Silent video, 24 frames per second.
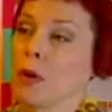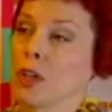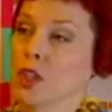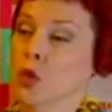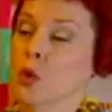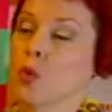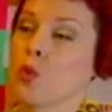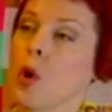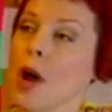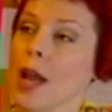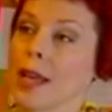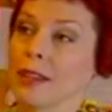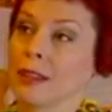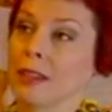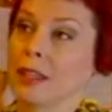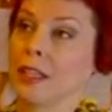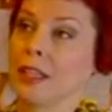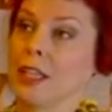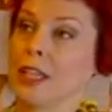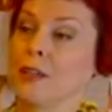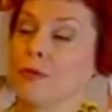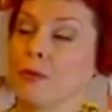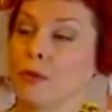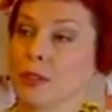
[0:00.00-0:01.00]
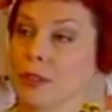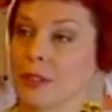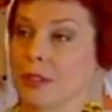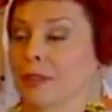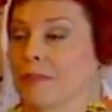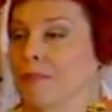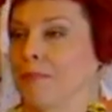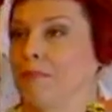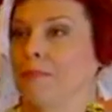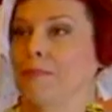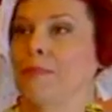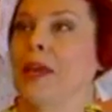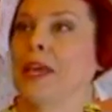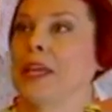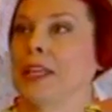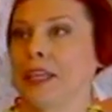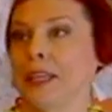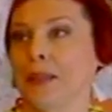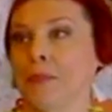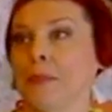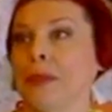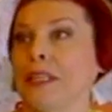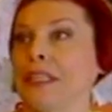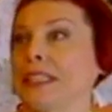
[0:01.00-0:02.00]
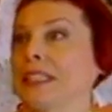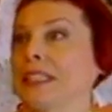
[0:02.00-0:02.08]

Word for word: much white that it was making me